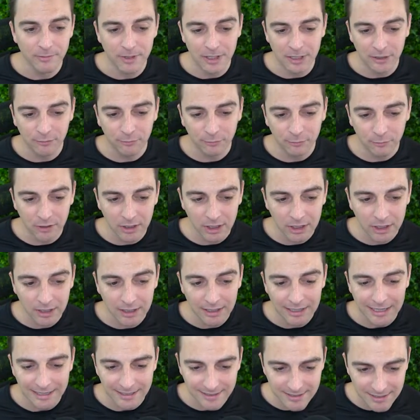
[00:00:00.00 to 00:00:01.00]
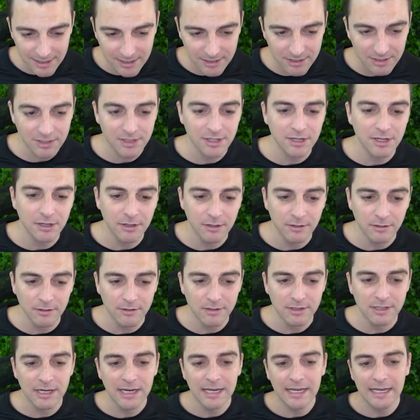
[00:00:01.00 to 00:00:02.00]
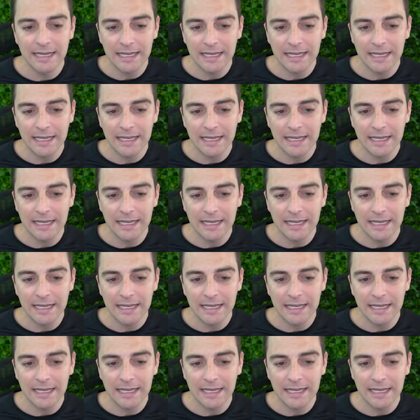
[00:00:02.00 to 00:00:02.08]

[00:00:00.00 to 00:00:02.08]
It's free, it's easy to use,